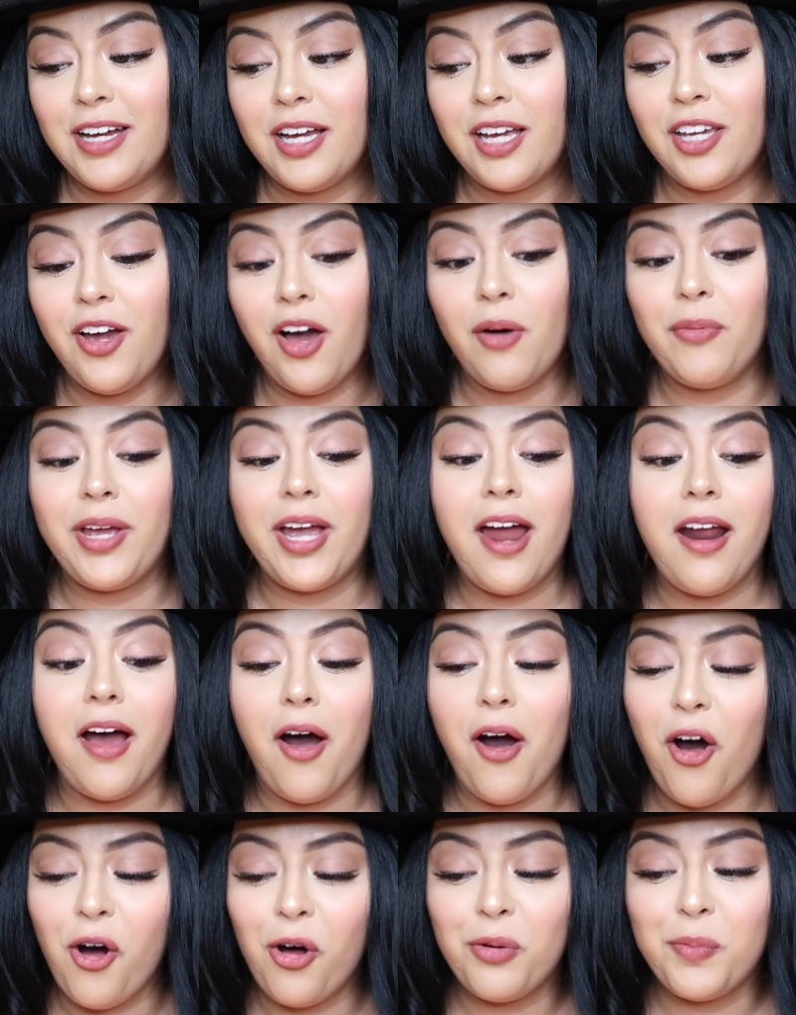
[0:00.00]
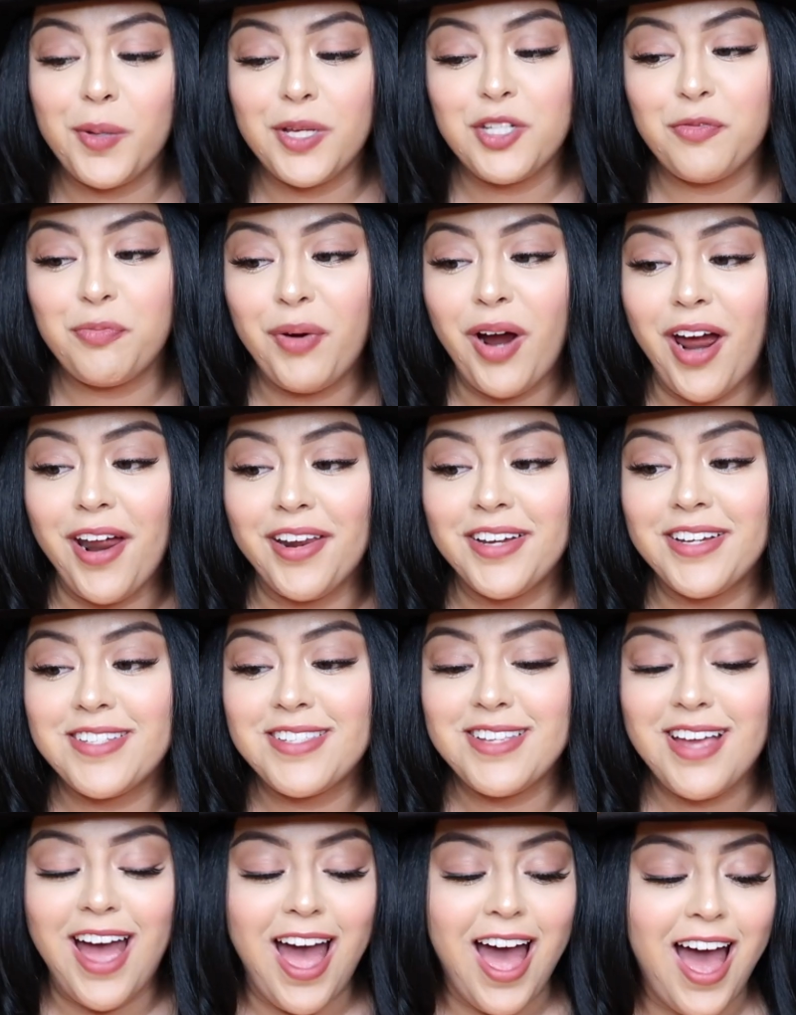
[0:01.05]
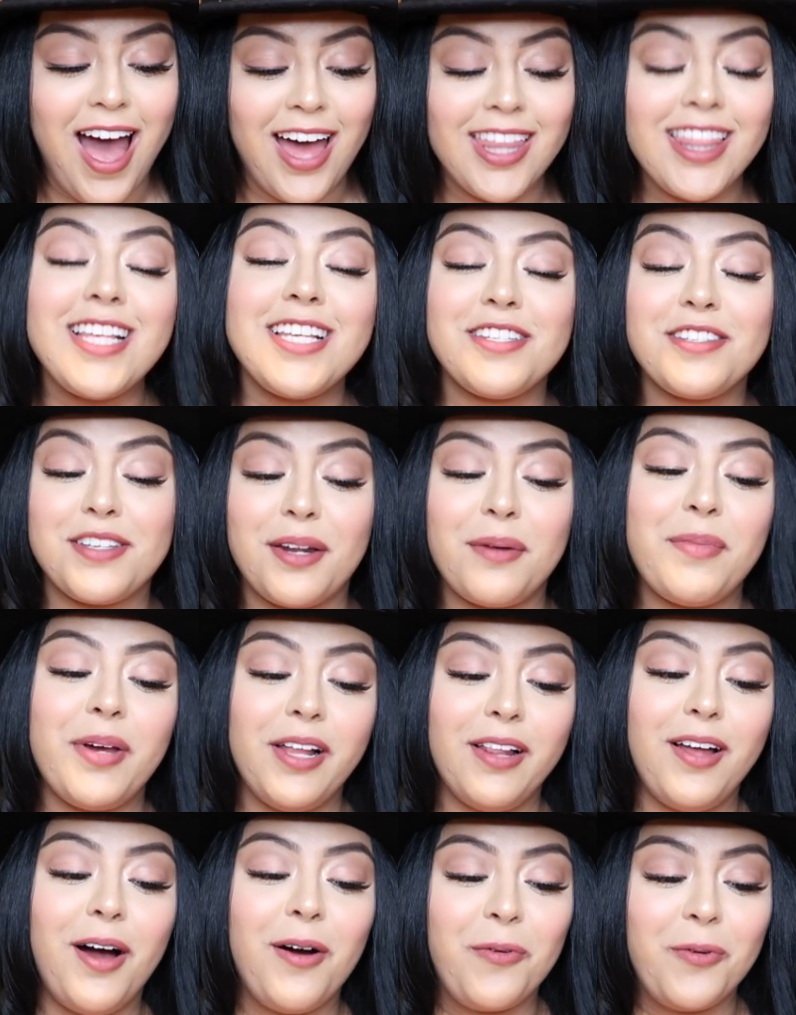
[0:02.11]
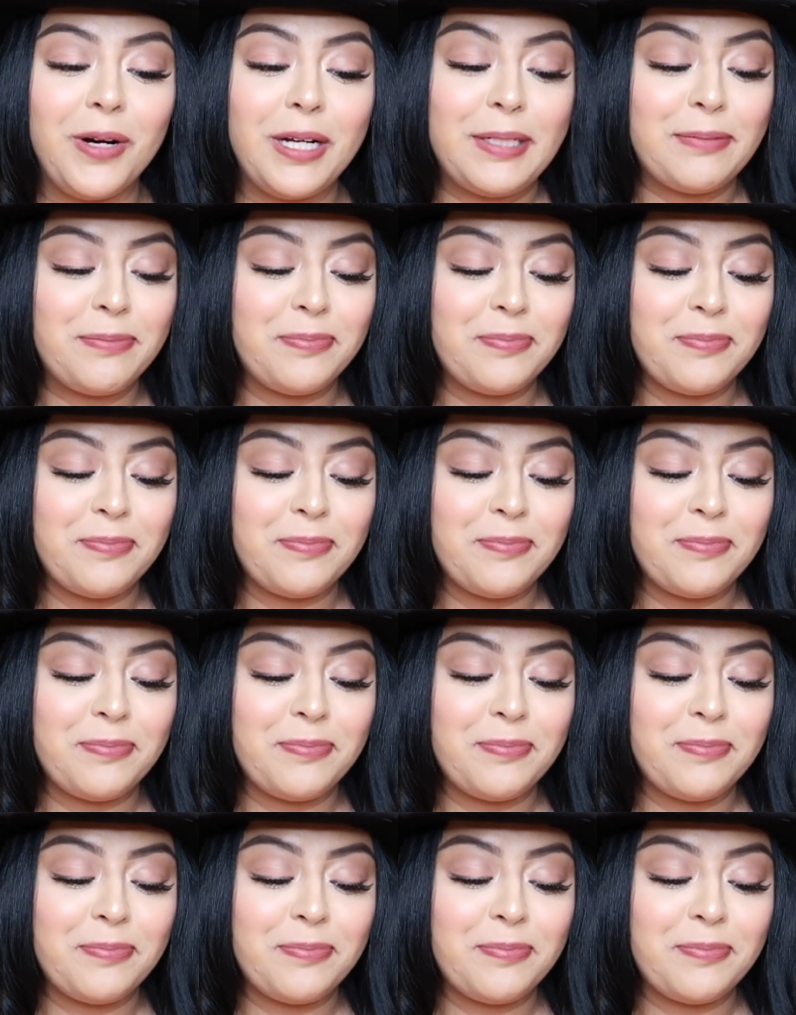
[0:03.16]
Y'all, we got a whole bunch of products. This is gonna be a long one.